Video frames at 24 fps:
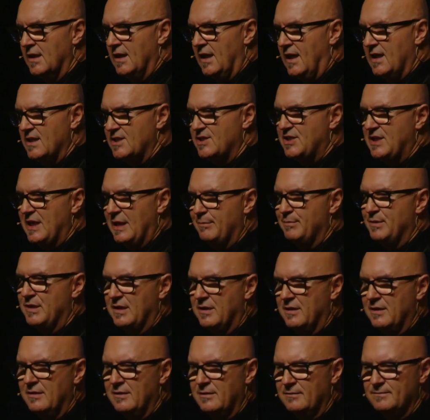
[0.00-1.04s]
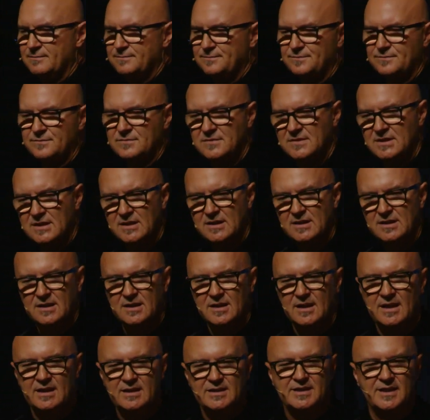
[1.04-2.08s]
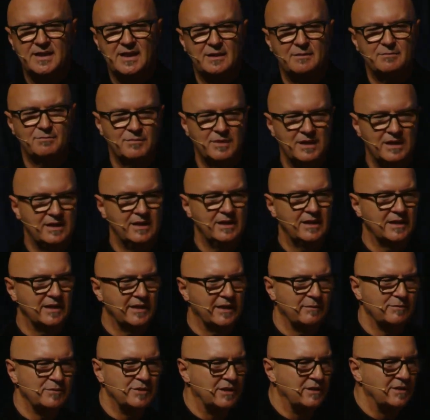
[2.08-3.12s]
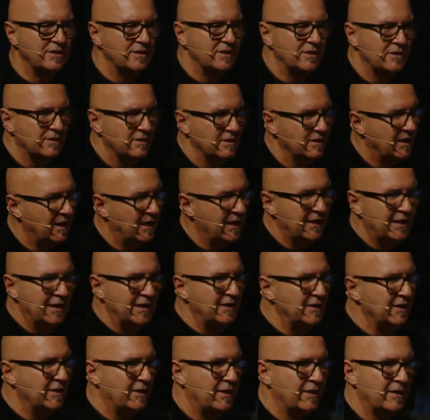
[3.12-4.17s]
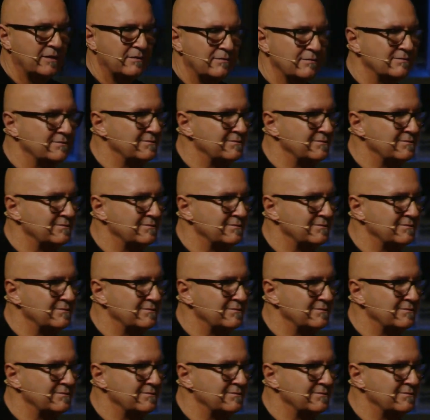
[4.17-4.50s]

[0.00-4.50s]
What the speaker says: I stepped out into that meeting, and I'm telling you, I did not